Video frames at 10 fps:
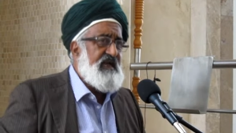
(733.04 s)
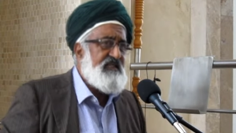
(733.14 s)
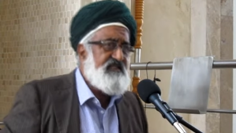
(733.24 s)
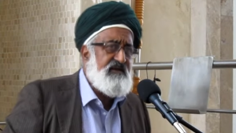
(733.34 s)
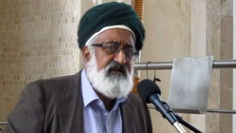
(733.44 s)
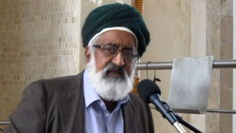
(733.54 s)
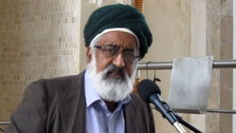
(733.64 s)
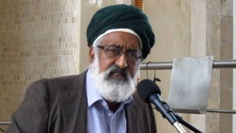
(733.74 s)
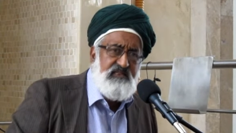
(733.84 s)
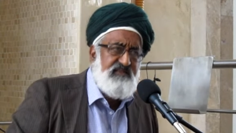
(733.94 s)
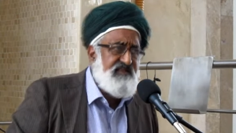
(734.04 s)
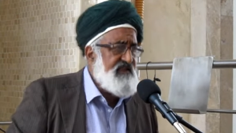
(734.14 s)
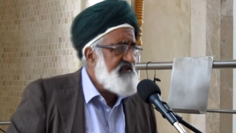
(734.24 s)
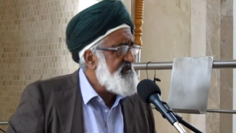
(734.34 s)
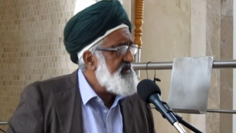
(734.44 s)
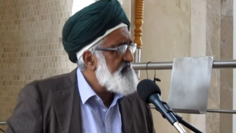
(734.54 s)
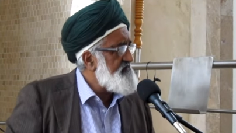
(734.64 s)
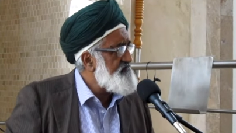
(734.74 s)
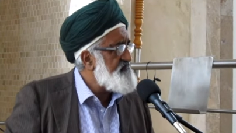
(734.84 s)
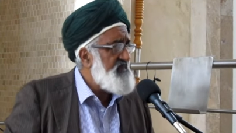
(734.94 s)
And the leader says,
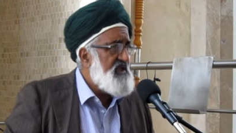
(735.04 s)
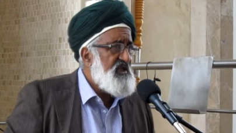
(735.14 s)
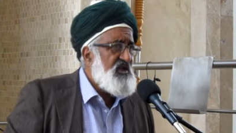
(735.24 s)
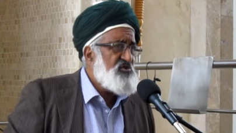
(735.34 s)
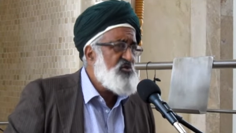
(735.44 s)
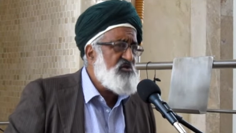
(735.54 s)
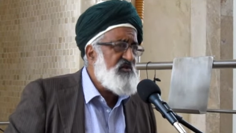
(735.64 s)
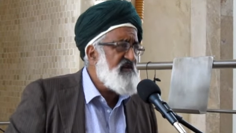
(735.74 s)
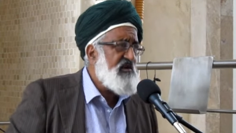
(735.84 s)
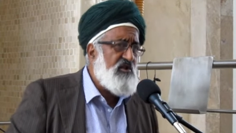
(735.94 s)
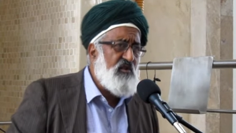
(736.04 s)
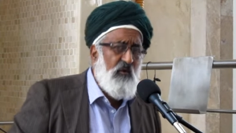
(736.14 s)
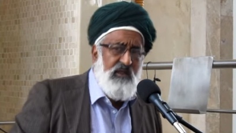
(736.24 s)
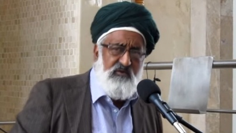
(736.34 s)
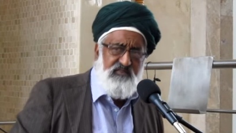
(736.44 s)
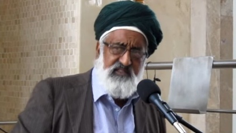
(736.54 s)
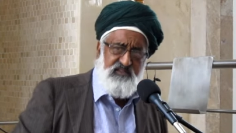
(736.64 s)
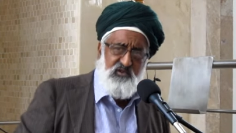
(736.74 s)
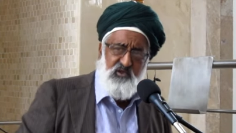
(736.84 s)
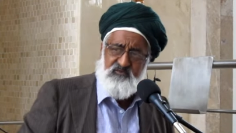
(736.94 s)
You could have got away with
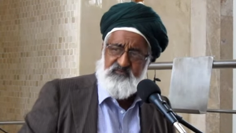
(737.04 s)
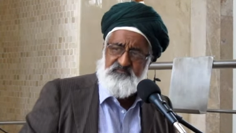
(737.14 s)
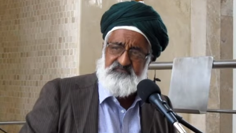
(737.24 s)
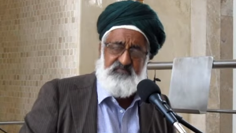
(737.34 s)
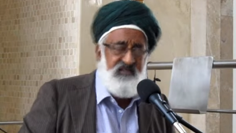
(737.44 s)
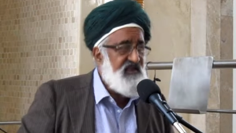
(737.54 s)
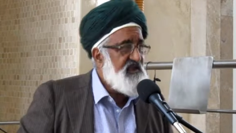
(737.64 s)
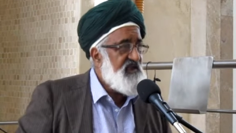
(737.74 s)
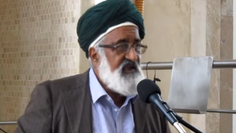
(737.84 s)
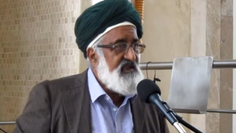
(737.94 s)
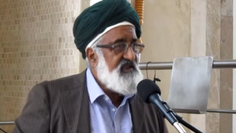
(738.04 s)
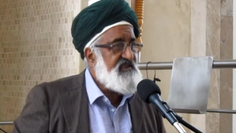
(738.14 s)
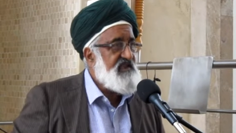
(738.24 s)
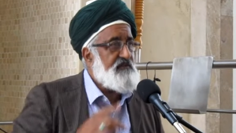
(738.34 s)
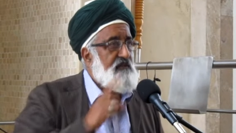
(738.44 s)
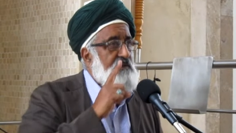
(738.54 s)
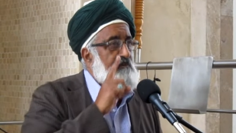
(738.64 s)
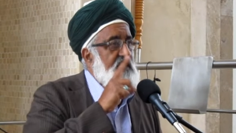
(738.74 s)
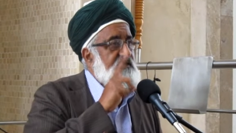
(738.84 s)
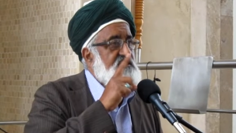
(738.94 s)
it, you know. He said, My
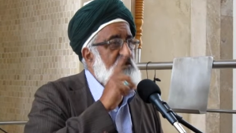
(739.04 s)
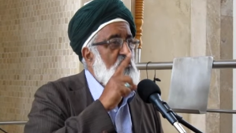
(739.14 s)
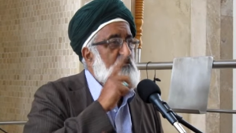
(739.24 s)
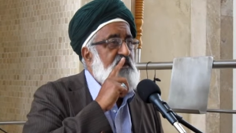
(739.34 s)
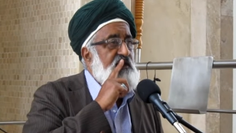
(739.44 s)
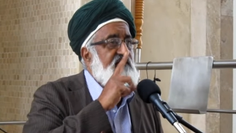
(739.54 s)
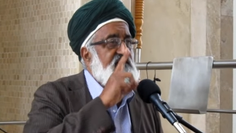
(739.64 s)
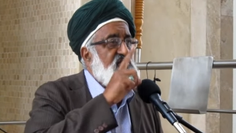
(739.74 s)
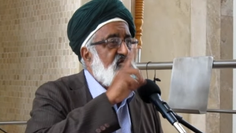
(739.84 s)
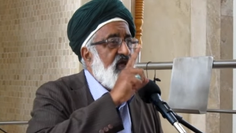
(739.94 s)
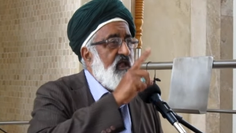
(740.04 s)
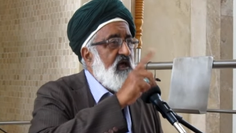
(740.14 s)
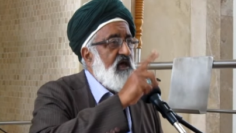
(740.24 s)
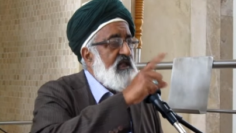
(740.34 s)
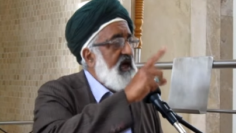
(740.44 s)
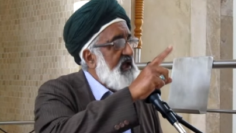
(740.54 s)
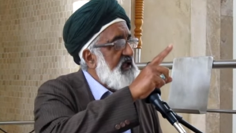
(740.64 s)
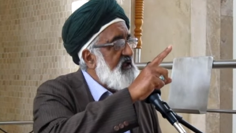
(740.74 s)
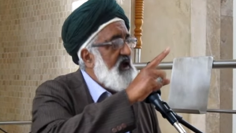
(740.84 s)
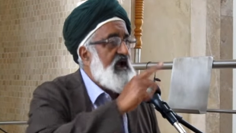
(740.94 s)
mother told me never to tell a lie.
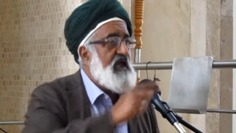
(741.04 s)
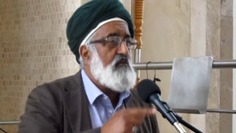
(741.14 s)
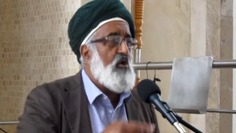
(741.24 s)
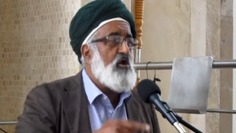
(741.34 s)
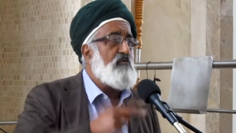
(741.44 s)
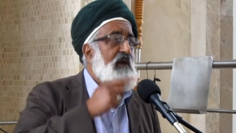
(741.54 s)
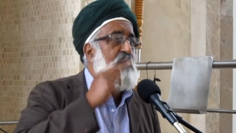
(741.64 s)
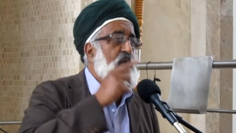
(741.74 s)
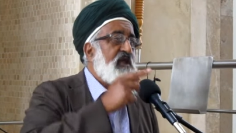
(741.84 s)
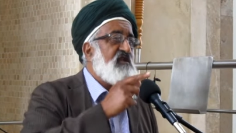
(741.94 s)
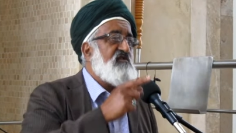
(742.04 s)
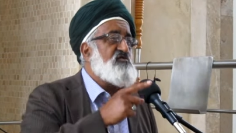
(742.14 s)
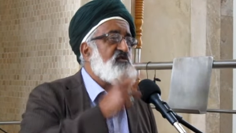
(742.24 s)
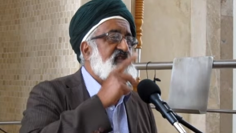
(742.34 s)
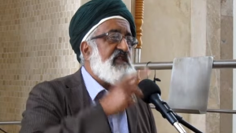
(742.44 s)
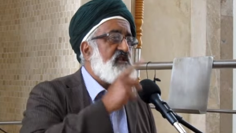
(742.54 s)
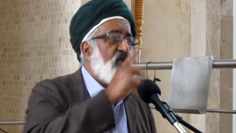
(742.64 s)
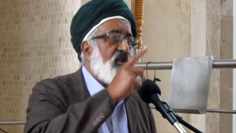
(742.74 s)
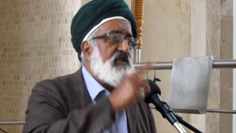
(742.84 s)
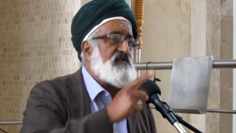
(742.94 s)
I am on my way to seek
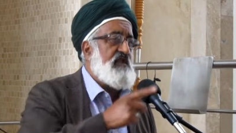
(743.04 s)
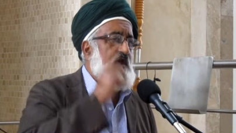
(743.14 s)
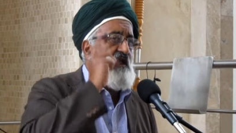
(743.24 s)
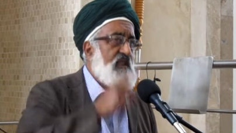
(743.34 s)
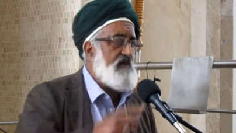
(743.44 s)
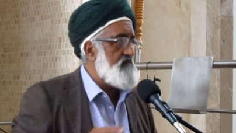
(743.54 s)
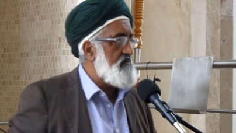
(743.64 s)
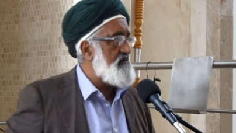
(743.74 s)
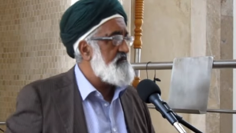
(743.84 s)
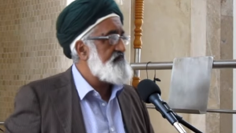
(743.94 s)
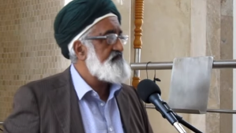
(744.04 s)
knowledge and ilm.